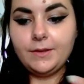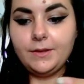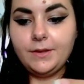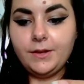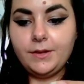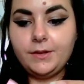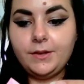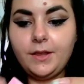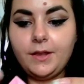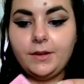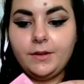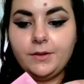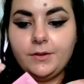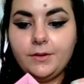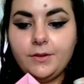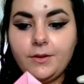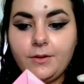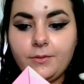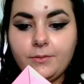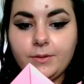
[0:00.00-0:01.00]
And then you're
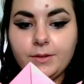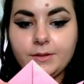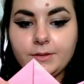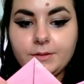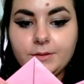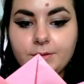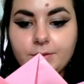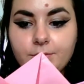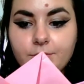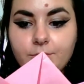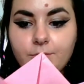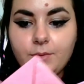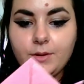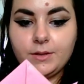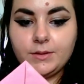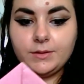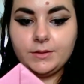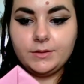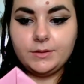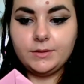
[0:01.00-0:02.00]
going to
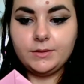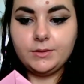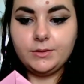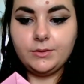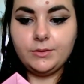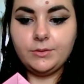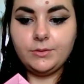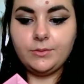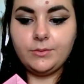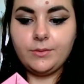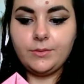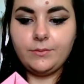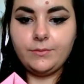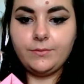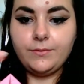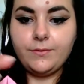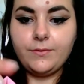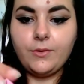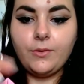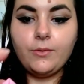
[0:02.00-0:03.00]
want to
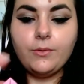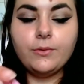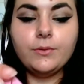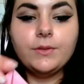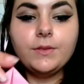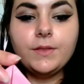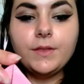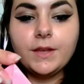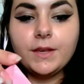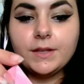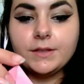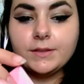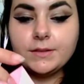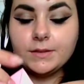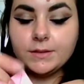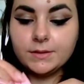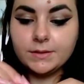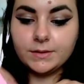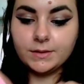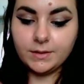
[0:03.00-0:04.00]
fold
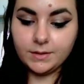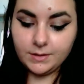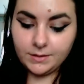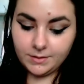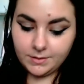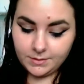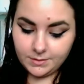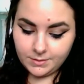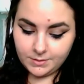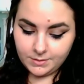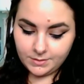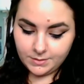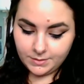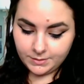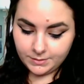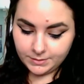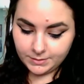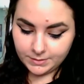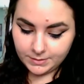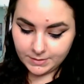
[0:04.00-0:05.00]
this
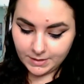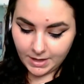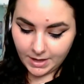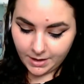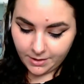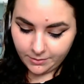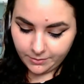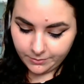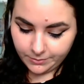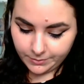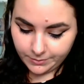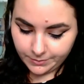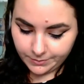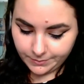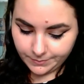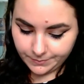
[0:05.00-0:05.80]
down